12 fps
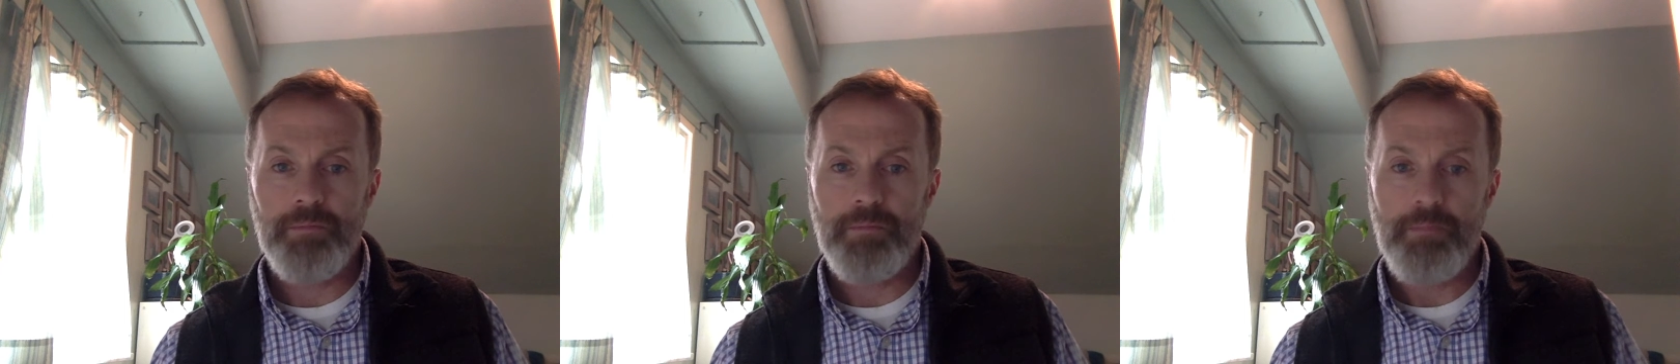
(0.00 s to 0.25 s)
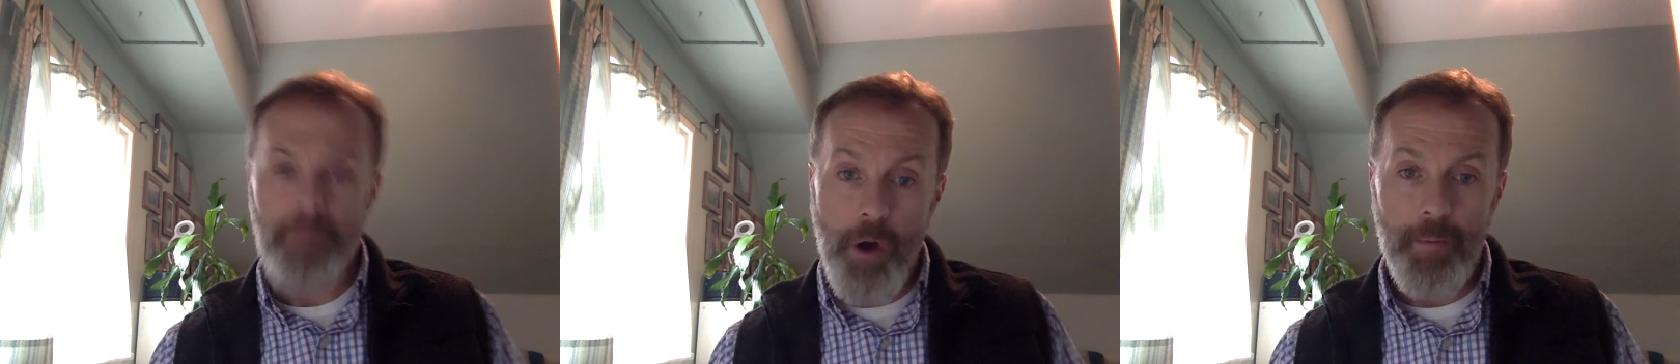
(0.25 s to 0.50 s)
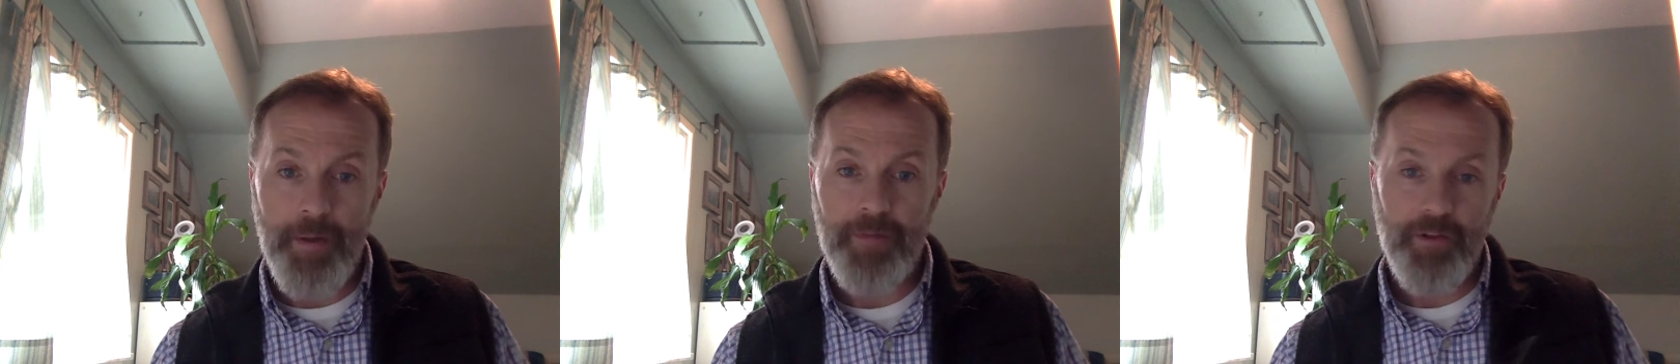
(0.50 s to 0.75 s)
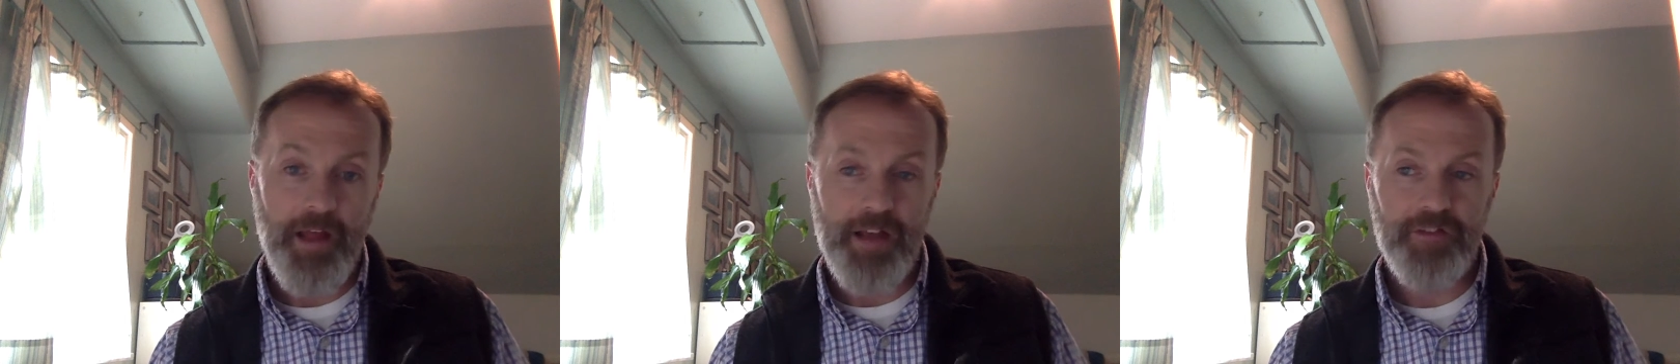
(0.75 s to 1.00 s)
moment,
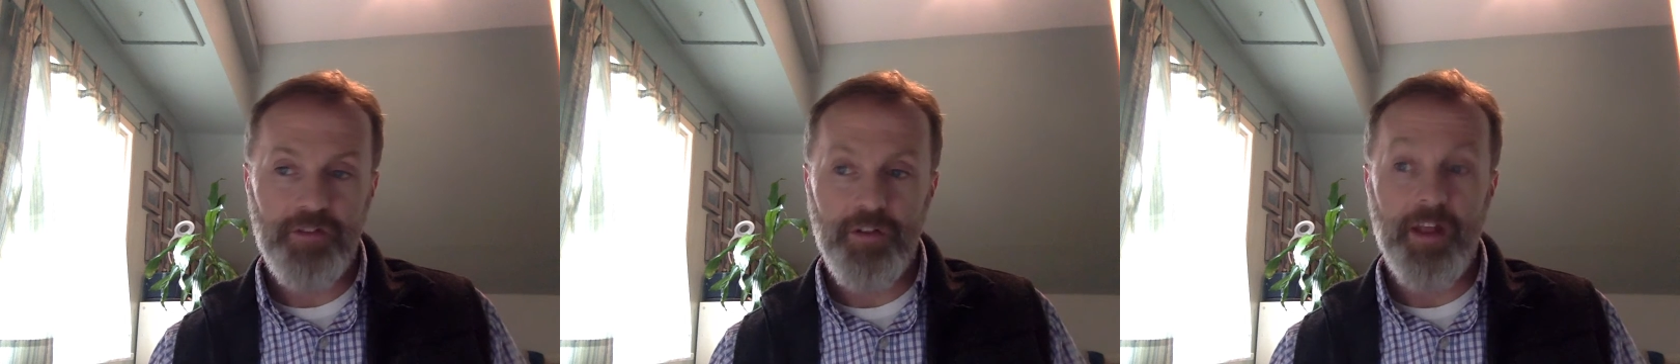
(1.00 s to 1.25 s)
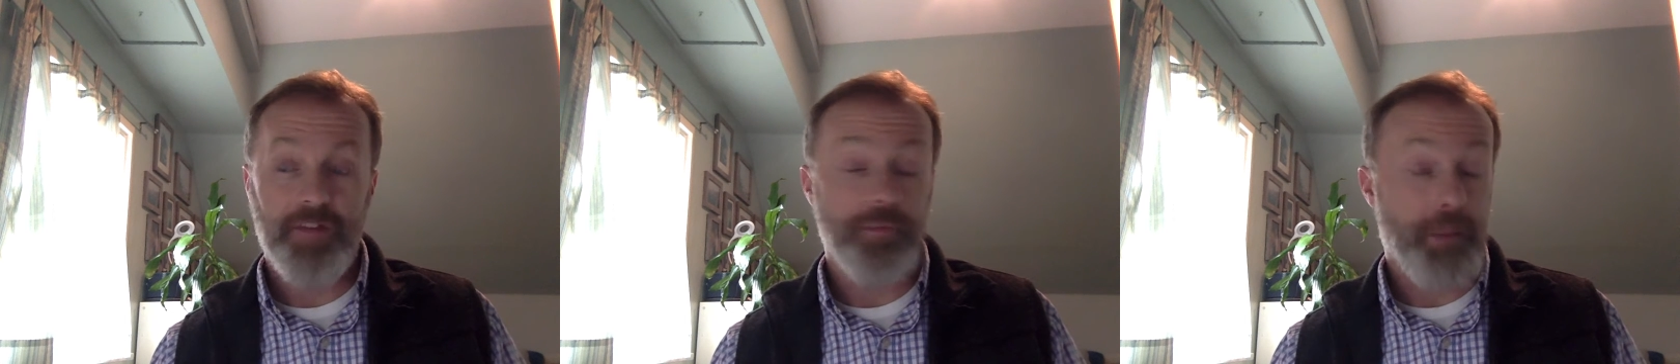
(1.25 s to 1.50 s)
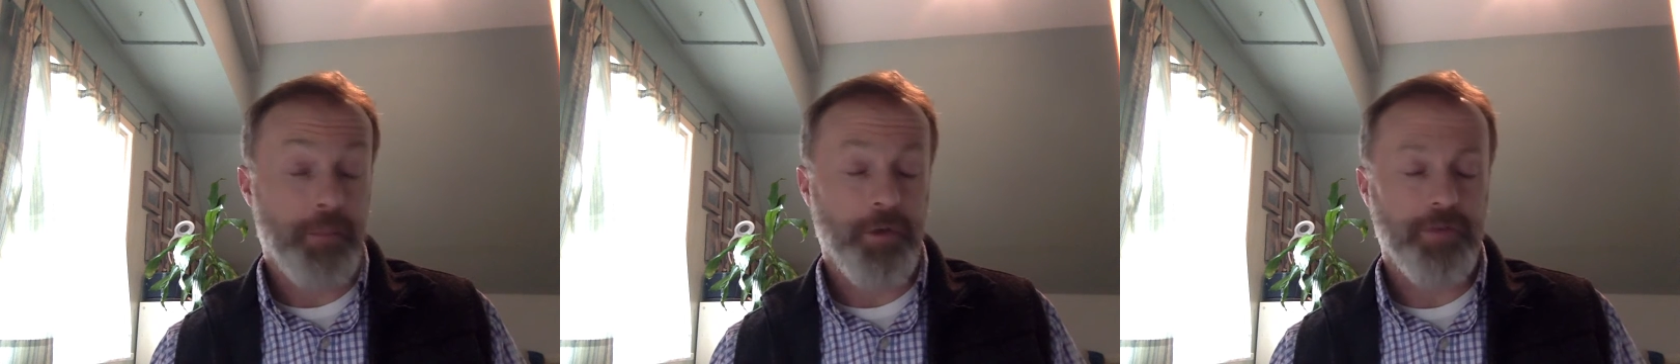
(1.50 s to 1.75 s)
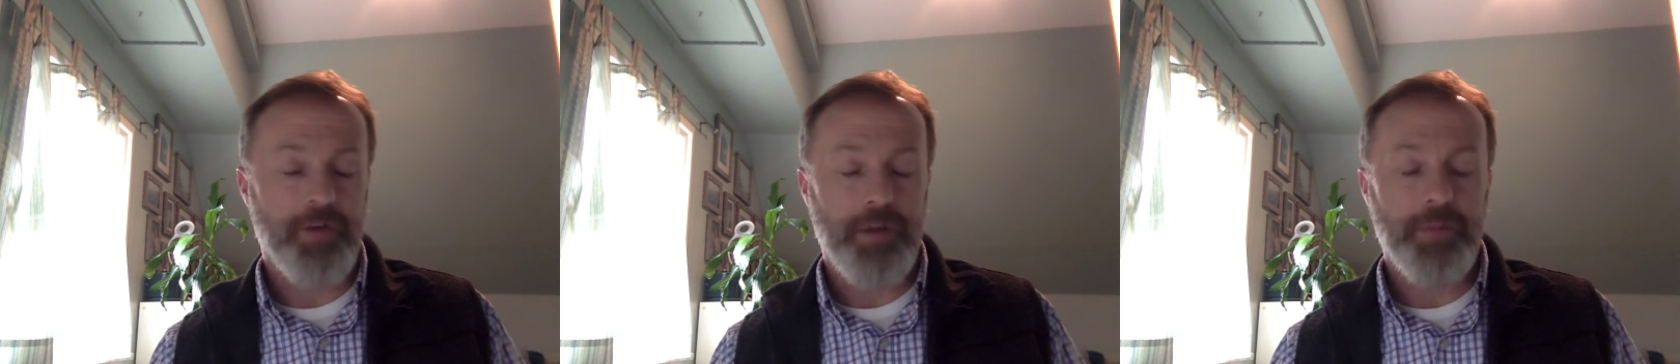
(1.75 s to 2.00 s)
the last memory
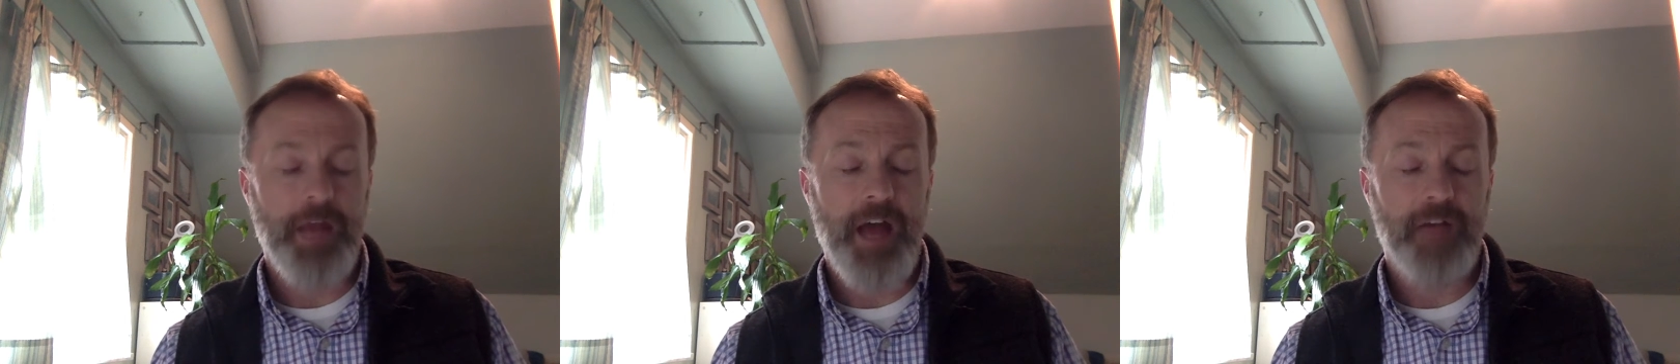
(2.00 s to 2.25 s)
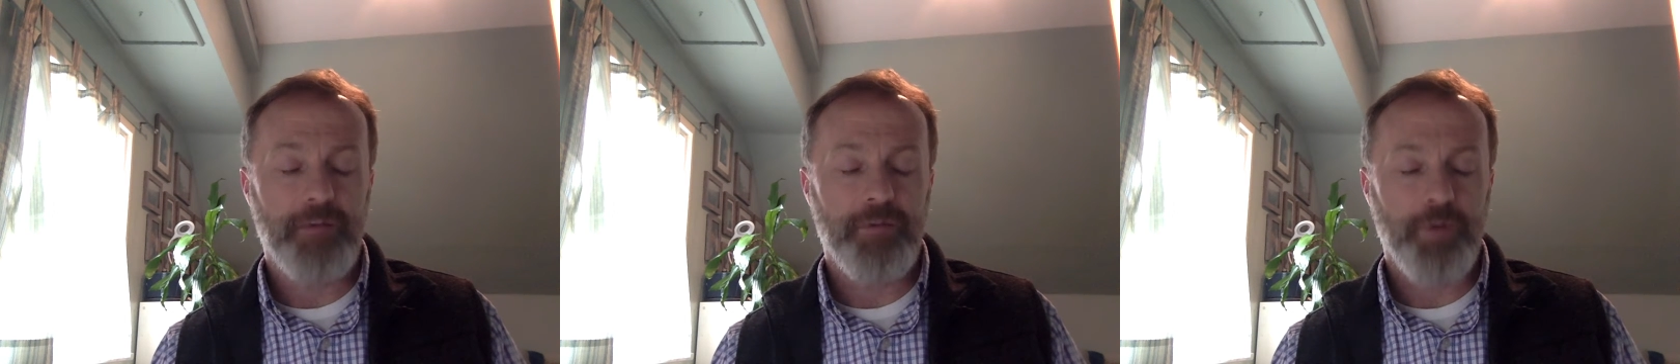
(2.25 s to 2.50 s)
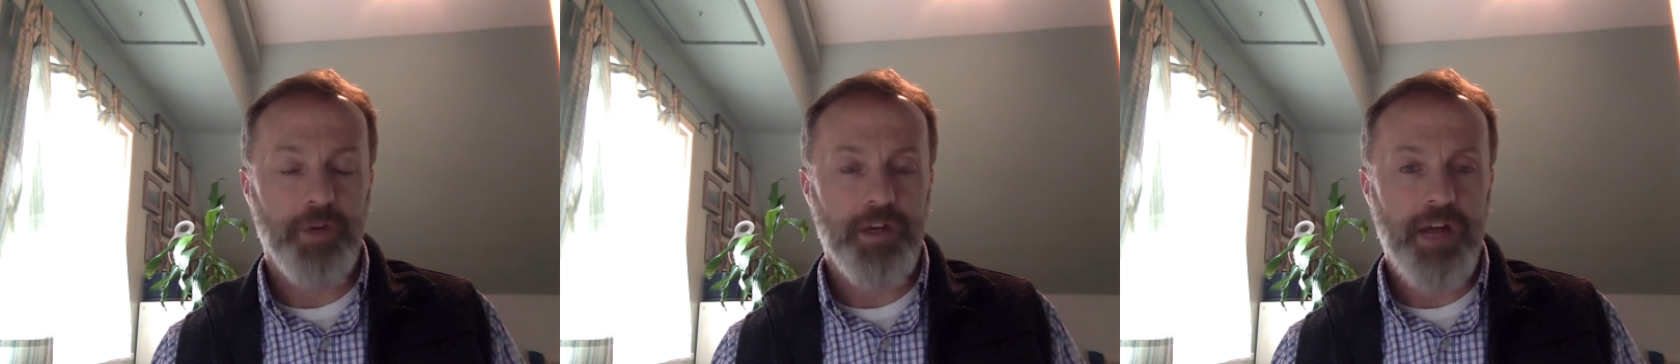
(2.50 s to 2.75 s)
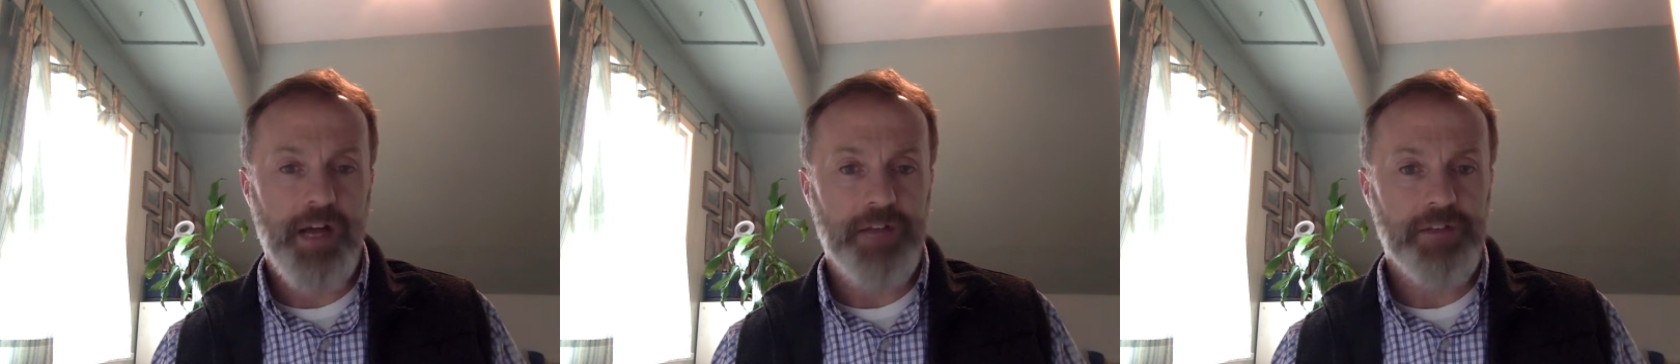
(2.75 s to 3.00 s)
for him to have before he
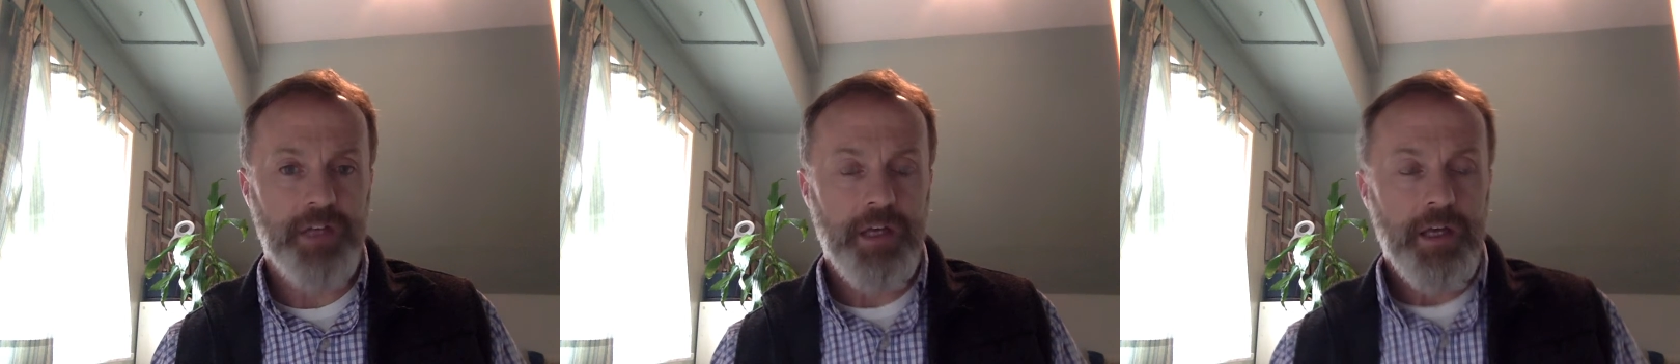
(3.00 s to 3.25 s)
dies.